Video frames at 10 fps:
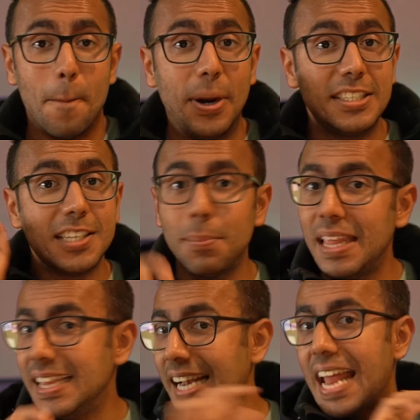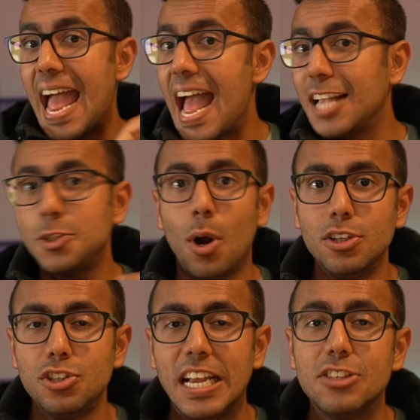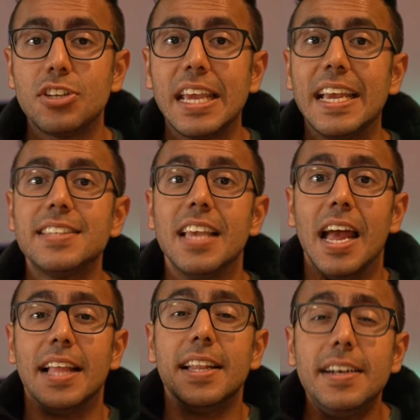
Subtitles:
But something that has not changed is the